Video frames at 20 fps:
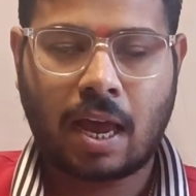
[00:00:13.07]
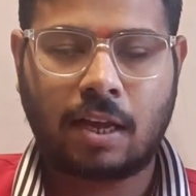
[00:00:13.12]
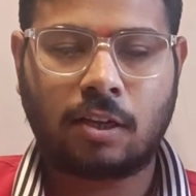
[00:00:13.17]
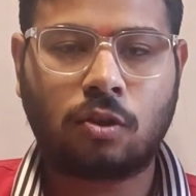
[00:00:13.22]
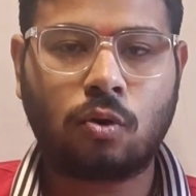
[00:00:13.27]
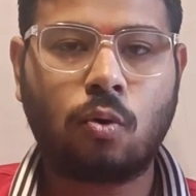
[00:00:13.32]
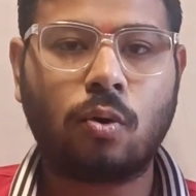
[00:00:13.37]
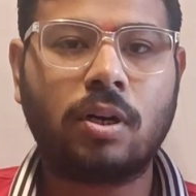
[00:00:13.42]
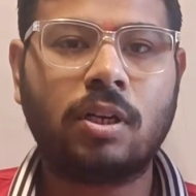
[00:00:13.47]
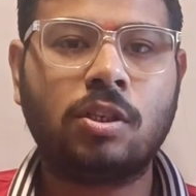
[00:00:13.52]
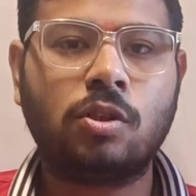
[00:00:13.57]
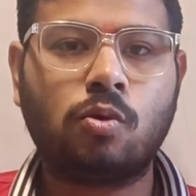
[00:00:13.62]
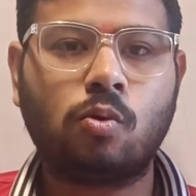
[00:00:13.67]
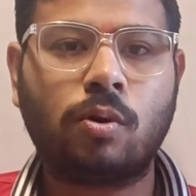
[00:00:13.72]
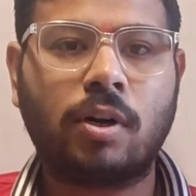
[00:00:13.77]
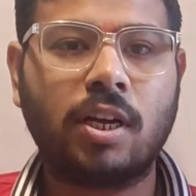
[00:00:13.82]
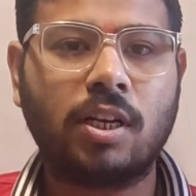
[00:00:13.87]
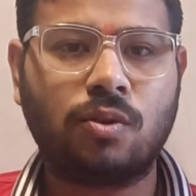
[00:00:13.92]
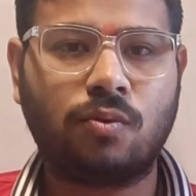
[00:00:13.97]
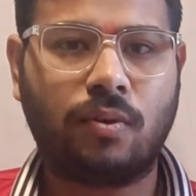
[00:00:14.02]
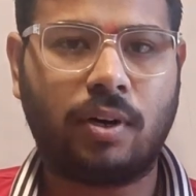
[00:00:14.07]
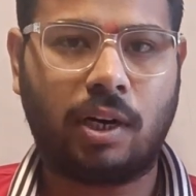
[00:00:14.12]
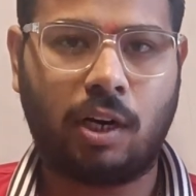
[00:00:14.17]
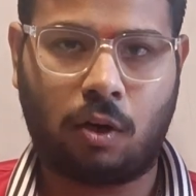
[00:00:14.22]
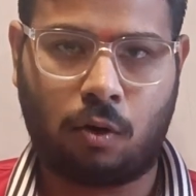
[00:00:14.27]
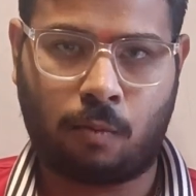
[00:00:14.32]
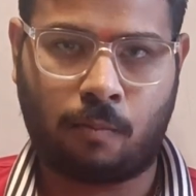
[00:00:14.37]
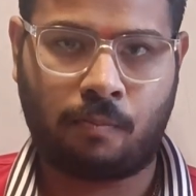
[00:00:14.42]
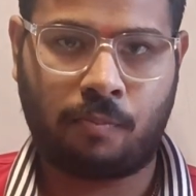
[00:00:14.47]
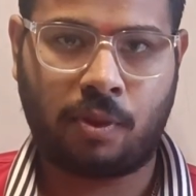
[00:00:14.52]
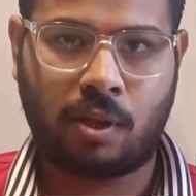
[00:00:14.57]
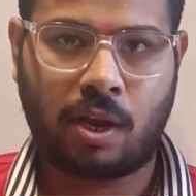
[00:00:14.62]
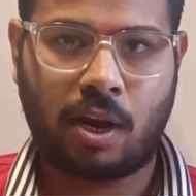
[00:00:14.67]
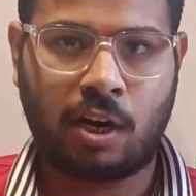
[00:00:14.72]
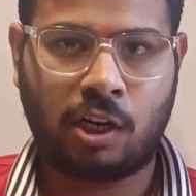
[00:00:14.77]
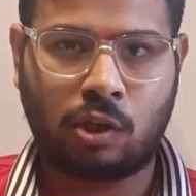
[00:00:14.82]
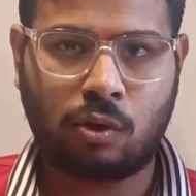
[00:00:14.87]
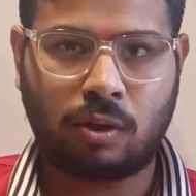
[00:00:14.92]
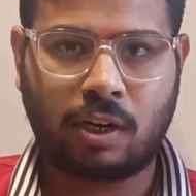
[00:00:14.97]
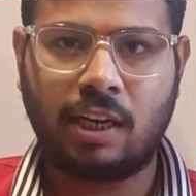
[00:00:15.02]
So in today's video,
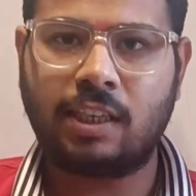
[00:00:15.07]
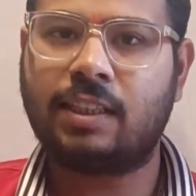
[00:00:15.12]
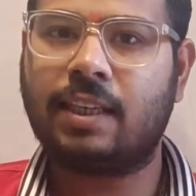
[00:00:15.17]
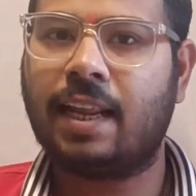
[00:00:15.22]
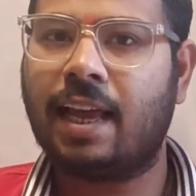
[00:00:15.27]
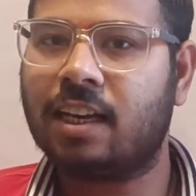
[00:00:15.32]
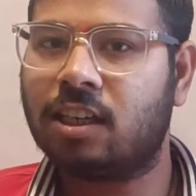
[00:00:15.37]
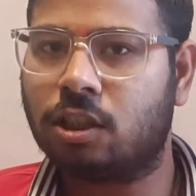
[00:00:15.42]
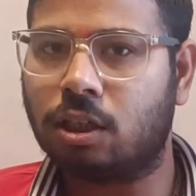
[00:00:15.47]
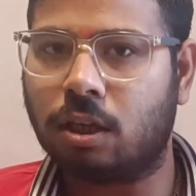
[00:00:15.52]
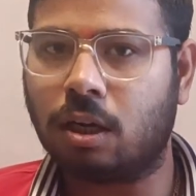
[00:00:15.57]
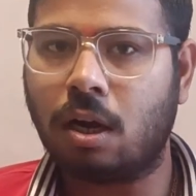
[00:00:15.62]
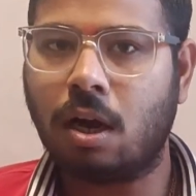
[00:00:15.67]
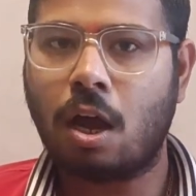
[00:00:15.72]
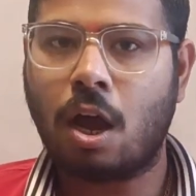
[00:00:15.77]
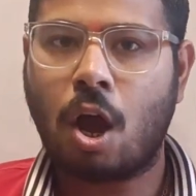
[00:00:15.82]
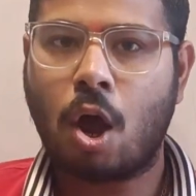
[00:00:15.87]
in today's lecture,